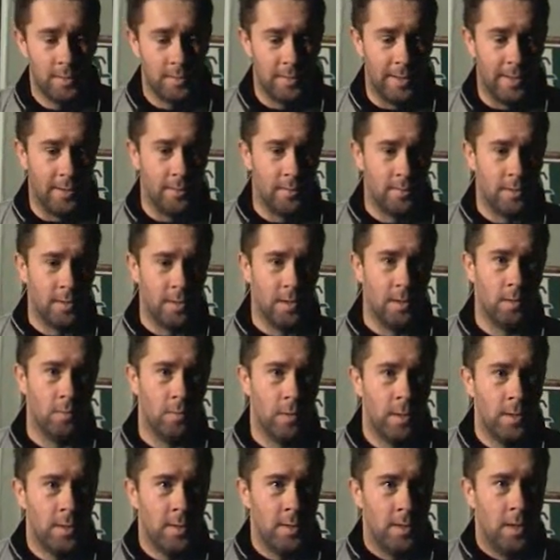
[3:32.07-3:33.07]
then
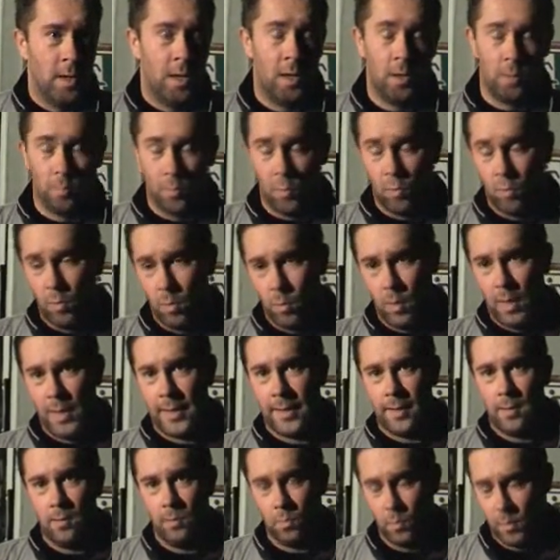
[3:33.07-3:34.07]
home or
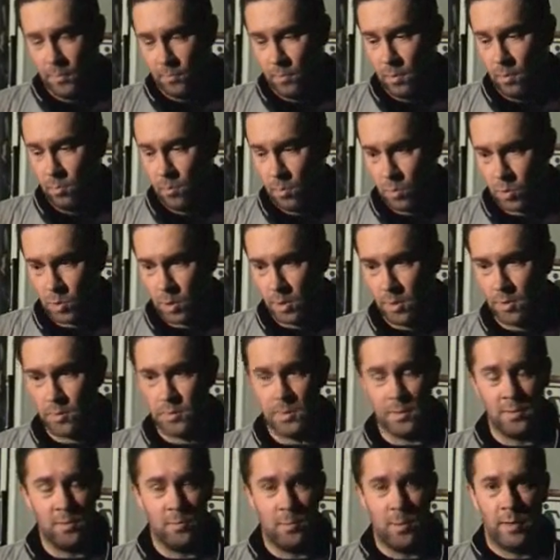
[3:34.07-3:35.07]
away, we've got more
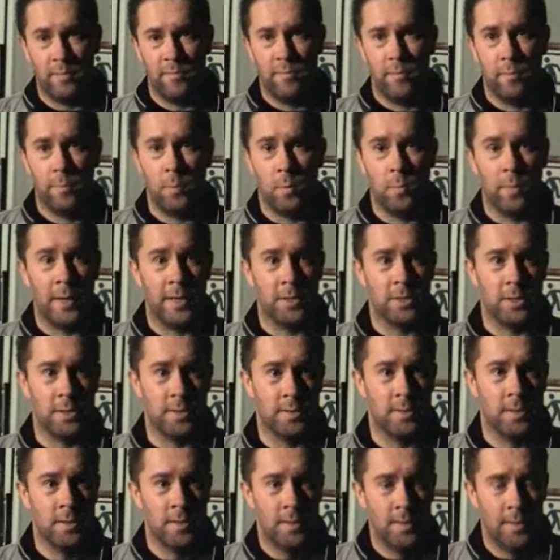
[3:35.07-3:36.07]
chances of winning football
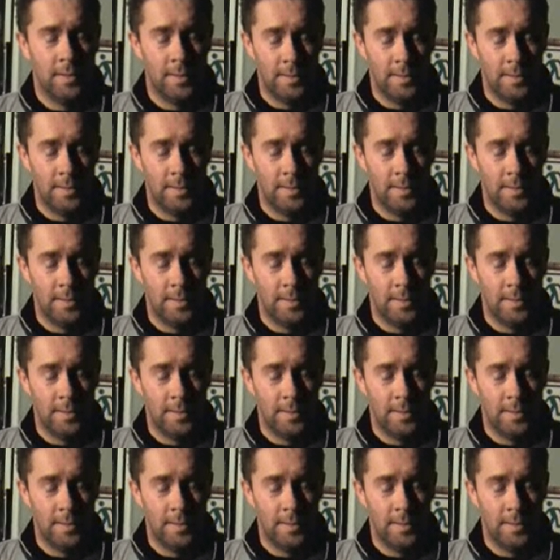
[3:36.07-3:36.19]
matches.